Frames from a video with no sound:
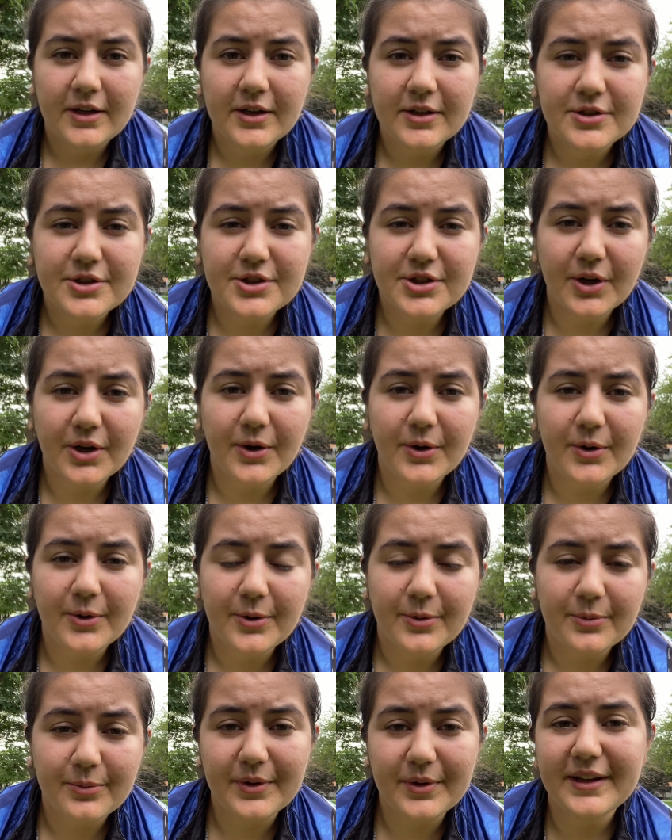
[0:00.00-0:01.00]
So
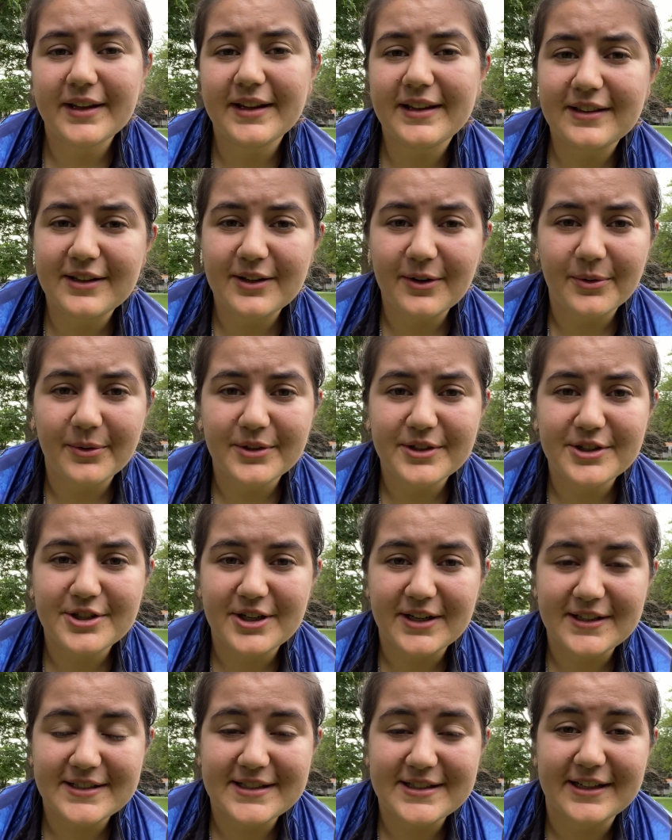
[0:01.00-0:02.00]
really the only
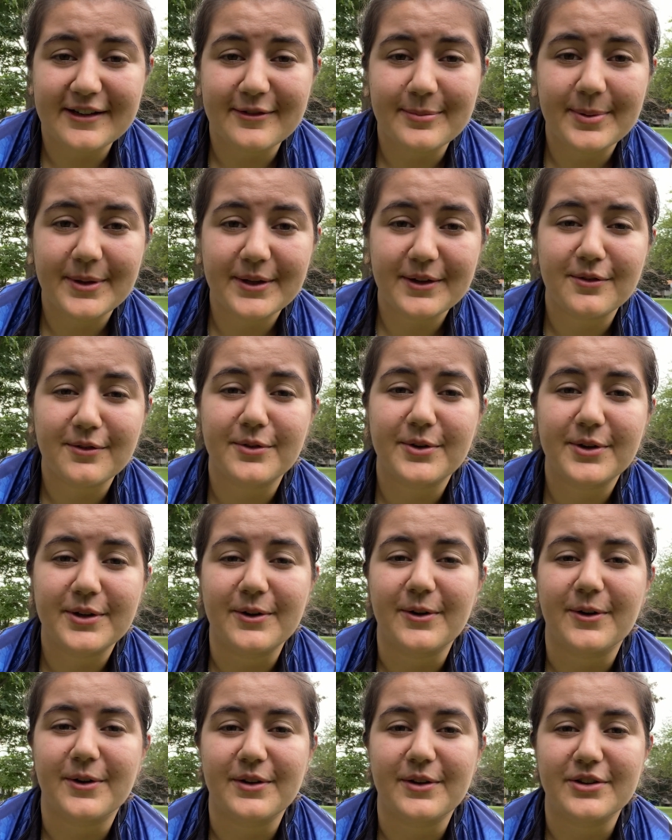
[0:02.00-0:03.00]
shots that I've put through
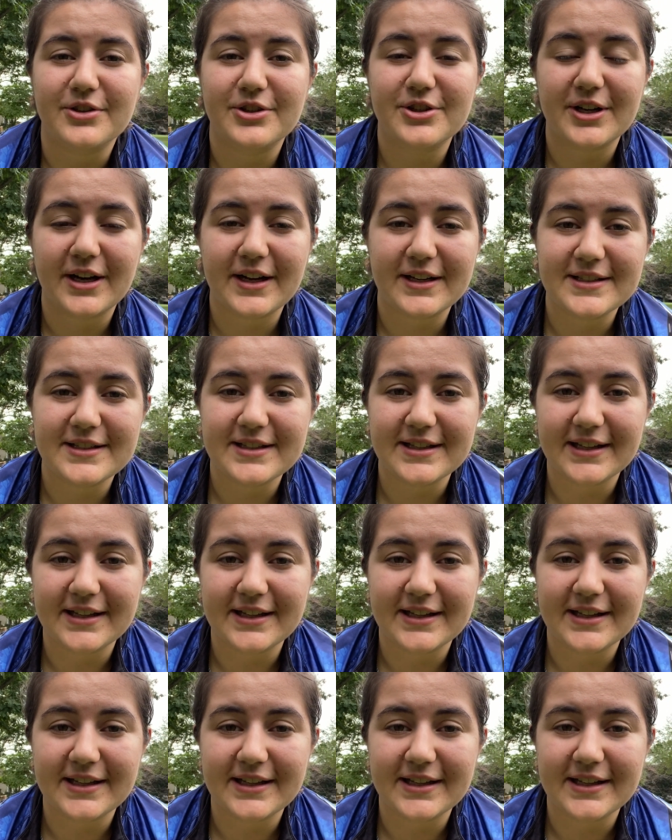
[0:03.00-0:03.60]
it are the shots